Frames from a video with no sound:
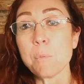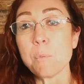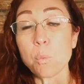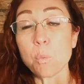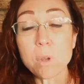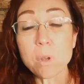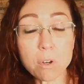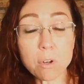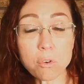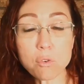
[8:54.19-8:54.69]

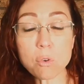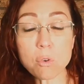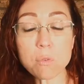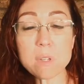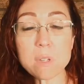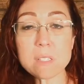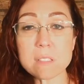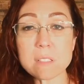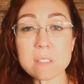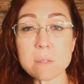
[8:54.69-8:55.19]
when our
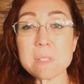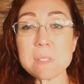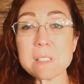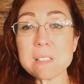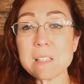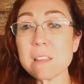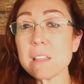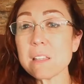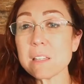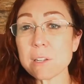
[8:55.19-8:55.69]
nervous system
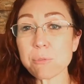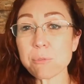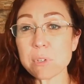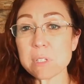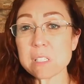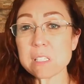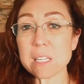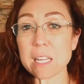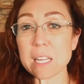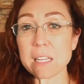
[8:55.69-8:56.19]
is in the
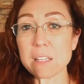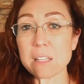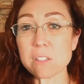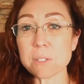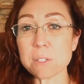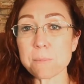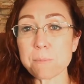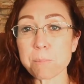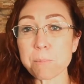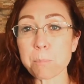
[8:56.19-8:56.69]
different states.